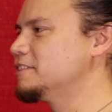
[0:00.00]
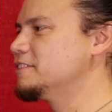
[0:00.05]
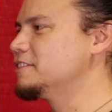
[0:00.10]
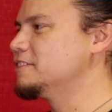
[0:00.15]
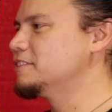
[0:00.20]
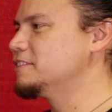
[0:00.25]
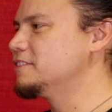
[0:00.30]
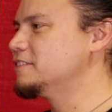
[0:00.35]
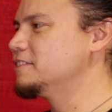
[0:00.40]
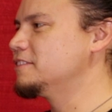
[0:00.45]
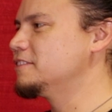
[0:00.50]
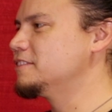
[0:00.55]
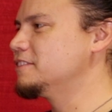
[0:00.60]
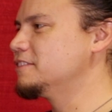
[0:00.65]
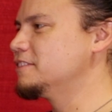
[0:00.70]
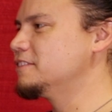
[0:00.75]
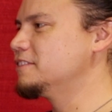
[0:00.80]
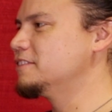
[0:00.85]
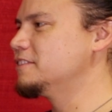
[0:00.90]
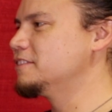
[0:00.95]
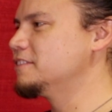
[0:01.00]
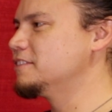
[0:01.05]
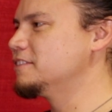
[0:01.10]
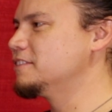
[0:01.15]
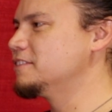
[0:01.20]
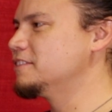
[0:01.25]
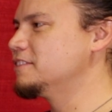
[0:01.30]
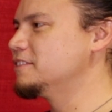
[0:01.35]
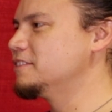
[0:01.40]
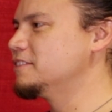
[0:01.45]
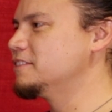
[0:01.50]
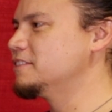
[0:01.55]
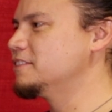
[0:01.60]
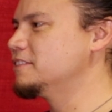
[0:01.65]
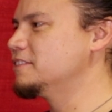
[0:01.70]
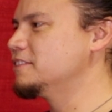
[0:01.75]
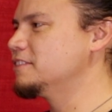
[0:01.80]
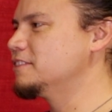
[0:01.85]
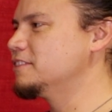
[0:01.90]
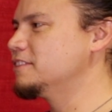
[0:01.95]

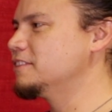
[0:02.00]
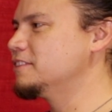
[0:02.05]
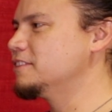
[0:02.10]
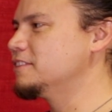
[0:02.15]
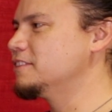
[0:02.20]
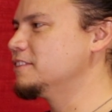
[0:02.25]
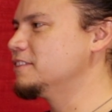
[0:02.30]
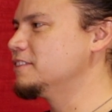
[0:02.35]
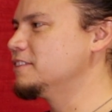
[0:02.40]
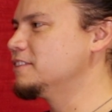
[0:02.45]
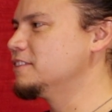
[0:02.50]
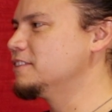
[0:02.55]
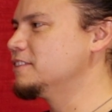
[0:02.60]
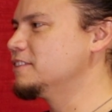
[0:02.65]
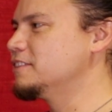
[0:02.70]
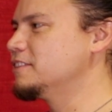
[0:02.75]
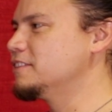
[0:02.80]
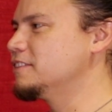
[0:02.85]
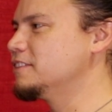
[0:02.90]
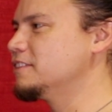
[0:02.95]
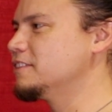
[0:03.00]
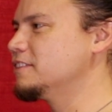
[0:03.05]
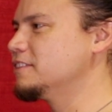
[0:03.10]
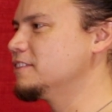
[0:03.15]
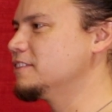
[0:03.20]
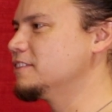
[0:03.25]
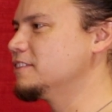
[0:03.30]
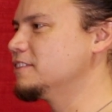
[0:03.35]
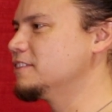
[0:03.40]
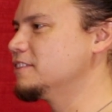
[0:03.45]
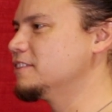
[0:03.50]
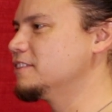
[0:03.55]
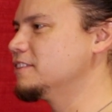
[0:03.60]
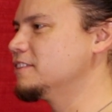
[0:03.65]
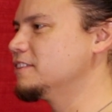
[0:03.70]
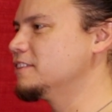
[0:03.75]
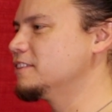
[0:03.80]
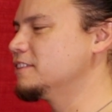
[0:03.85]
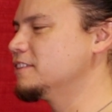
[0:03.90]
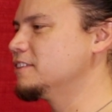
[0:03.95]

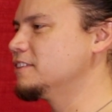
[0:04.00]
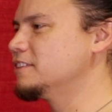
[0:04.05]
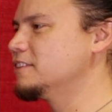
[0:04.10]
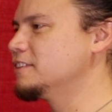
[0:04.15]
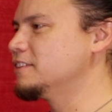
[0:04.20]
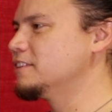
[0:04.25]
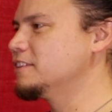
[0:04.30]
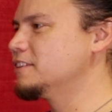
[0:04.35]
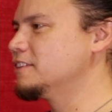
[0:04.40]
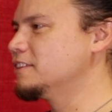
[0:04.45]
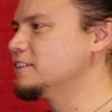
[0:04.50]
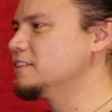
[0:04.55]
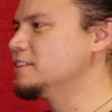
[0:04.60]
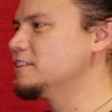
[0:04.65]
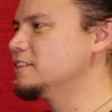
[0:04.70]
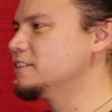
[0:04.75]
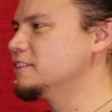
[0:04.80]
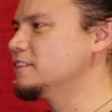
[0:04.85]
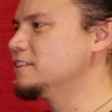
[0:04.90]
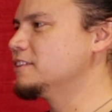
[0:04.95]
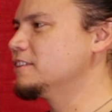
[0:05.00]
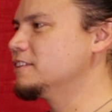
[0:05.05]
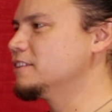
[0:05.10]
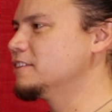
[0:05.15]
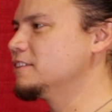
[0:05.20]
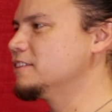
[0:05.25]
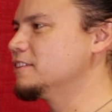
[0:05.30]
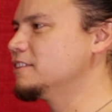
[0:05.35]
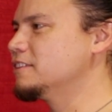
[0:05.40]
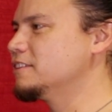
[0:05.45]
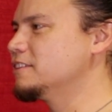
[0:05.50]
[no speech]